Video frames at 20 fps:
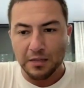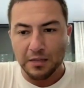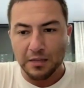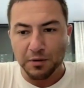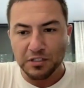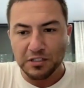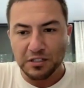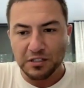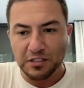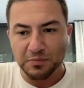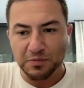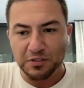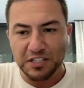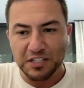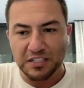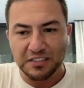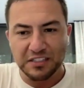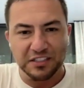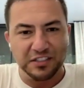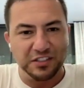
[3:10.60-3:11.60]
And the person I was
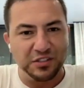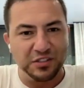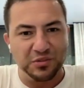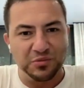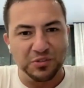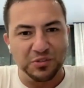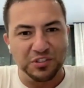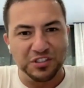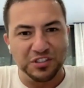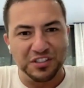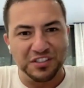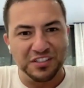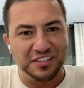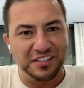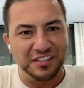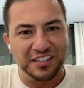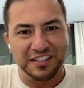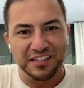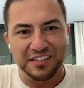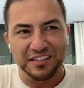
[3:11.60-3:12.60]
presenting to was
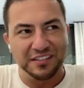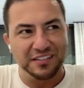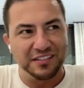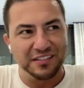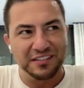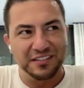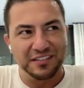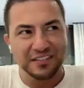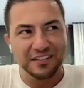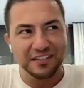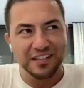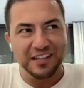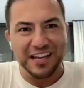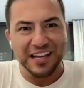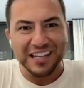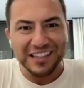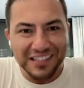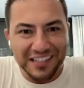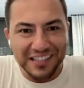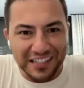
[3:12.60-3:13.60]
just like,
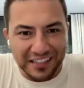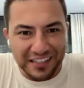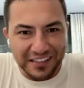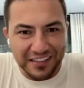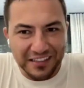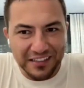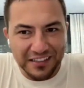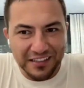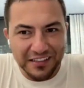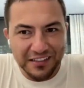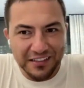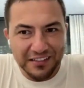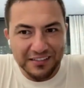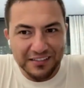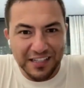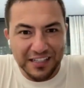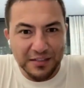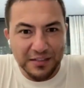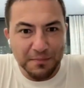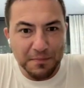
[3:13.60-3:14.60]
Anthony,
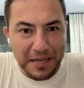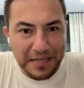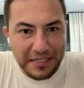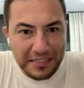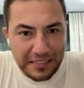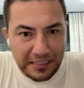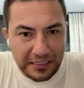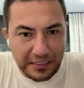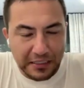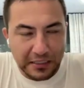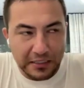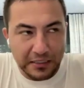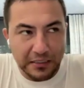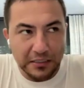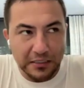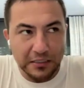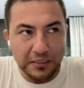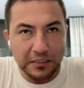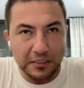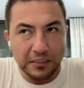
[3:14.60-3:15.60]
that's amazing.
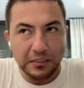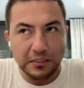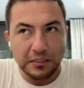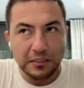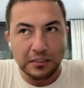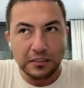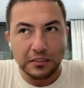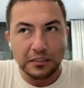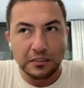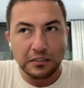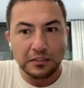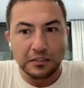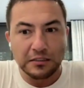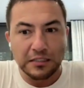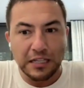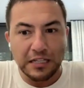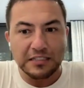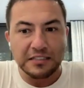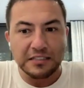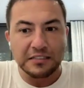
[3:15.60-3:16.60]

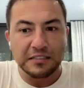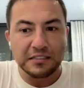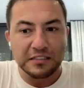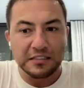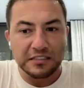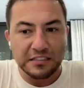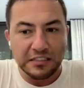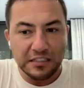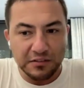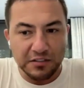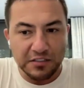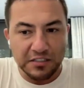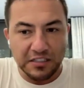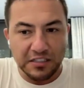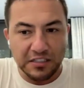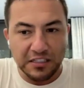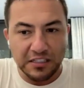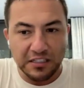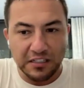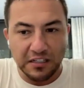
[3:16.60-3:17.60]
That's
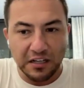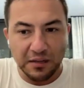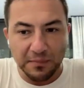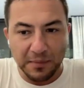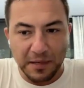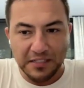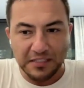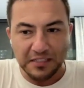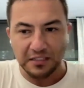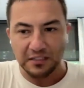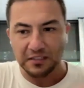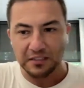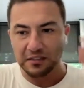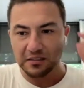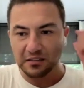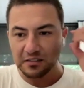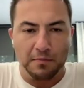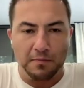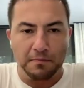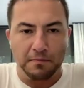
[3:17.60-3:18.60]
seriously amazing.
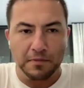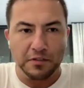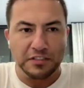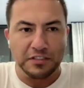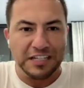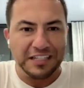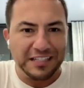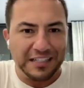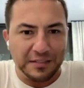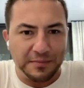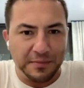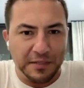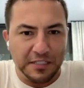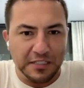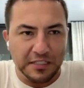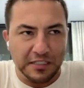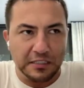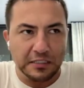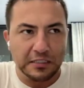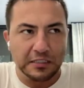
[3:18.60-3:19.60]
Because Anthony, that's
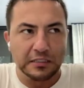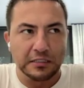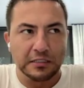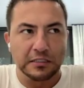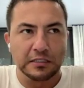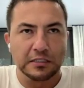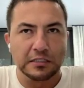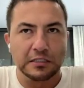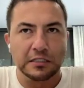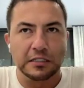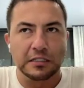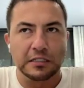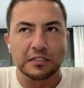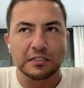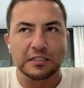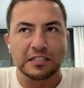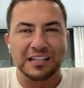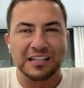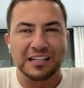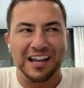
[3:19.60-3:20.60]
amazing. And
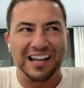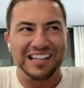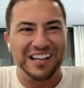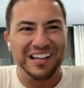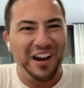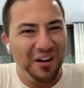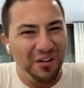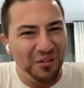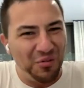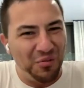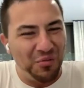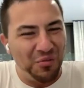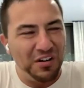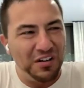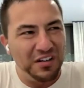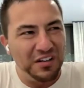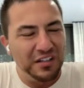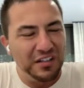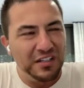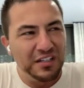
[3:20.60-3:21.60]
I was like, I
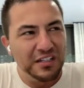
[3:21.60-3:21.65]
know.